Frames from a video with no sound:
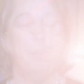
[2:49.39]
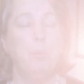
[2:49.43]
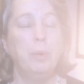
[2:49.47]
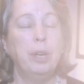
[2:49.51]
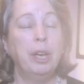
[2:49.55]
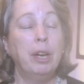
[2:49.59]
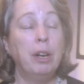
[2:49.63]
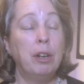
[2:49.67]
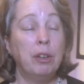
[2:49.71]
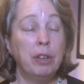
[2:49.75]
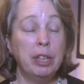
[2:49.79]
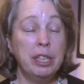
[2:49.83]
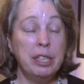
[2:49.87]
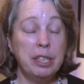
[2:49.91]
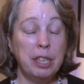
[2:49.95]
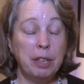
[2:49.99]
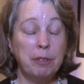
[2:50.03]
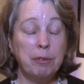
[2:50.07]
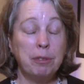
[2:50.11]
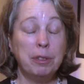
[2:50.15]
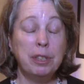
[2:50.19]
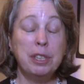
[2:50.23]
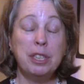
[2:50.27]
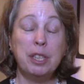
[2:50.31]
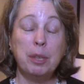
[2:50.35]
We are
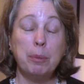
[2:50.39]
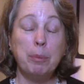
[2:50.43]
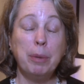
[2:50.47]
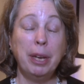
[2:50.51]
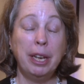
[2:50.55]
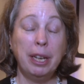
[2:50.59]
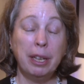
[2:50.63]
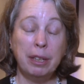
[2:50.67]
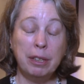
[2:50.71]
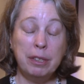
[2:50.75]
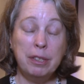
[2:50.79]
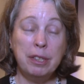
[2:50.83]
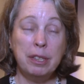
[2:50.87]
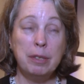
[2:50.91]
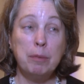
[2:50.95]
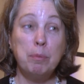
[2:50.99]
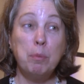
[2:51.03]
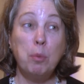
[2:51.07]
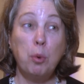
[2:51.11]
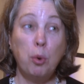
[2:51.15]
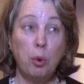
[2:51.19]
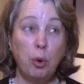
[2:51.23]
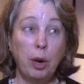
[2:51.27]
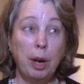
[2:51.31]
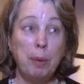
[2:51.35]
endeavouring to make London
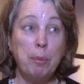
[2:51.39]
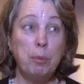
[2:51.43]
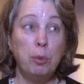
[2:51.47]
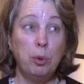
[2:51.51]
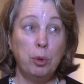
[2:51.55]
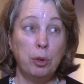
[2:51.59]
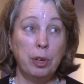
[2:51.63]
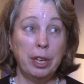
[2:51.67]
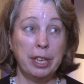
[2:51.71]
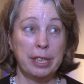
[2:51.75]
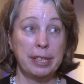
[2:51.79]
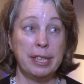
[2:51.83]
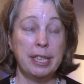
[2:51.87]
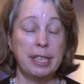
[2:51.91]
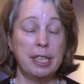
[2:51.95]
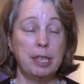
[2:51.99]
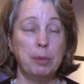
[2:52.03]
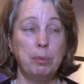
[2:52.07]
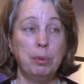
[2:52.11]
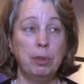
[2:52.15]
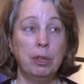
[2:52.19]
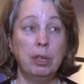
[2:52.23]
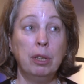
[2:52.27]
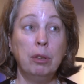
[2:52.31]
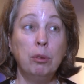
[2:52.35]
more and more accessible.